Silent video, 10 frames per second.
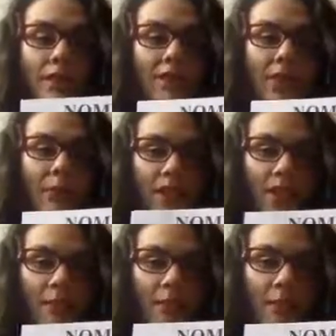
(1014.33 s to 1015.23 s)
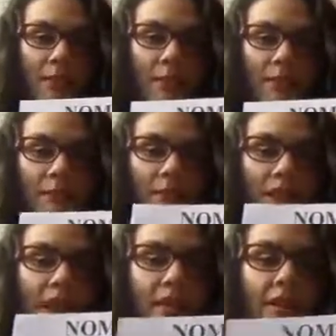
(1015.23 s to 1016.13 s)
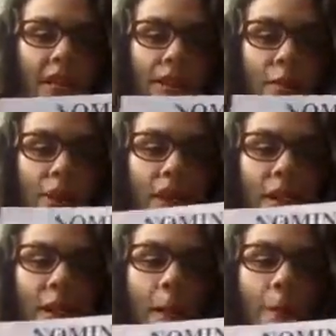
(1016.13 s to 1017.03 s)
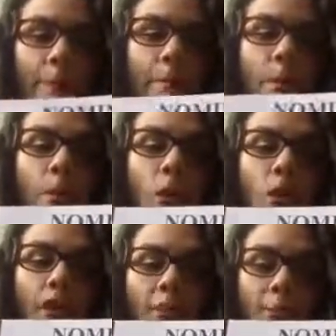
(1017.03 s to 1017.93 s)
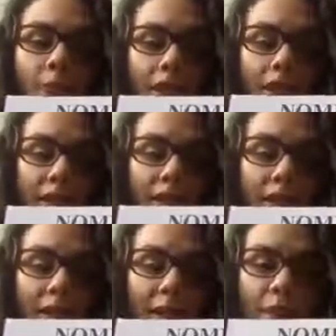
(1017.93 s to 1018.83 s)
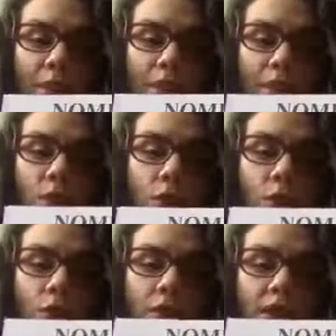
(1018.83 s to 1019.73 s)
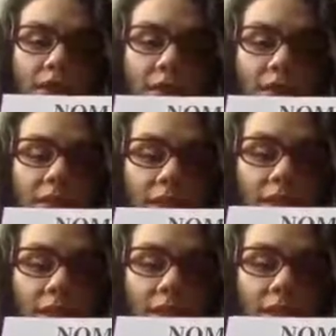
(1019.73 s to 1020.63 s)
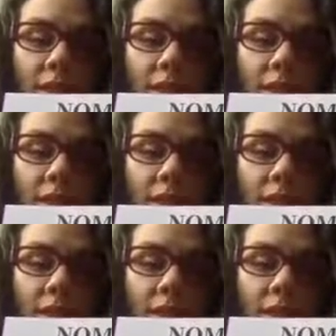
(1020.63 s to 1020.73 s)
Same thing. And the last one, moji prijatelji su studenti.